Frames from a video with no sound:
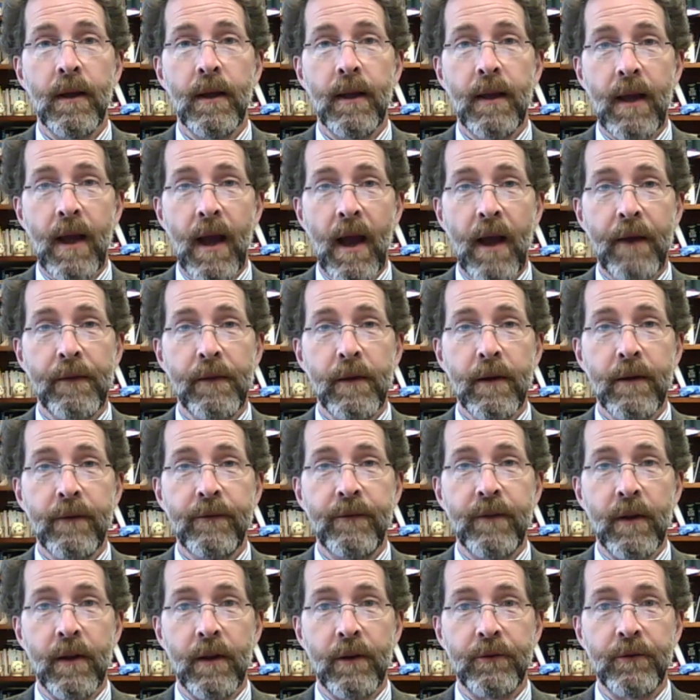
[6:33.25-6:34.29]
Catholic
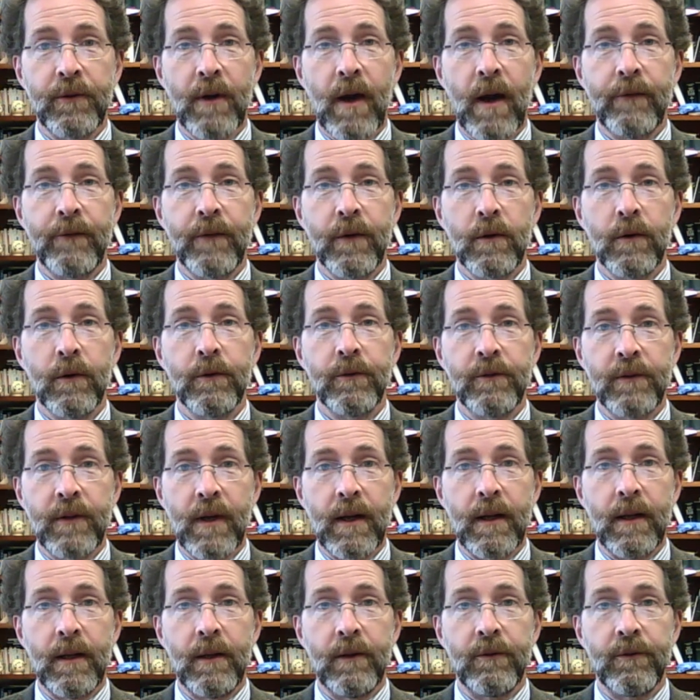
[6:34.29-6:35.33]
Philosophical
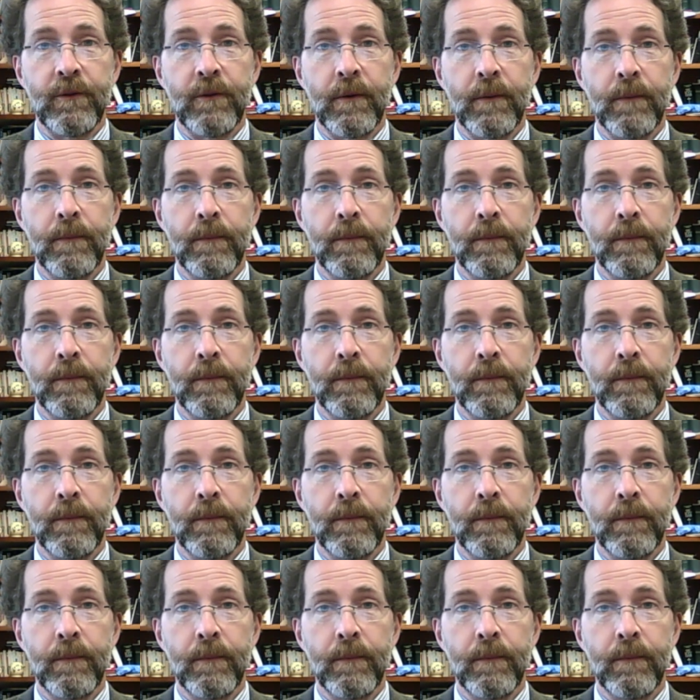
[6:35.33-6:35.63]
Studies.